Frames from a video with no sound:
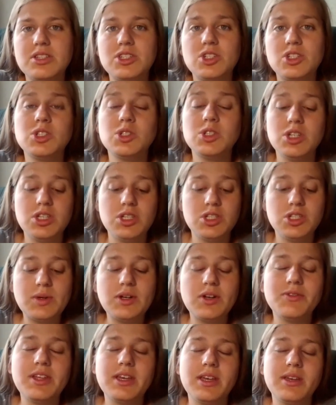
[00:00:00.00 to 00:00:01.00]
It's
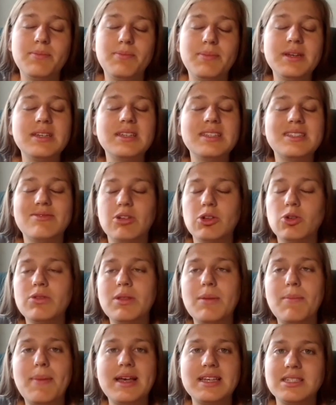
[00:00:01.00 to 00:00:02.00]
one of
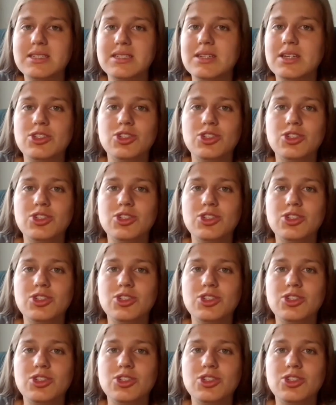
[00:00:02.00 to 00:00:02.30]
the best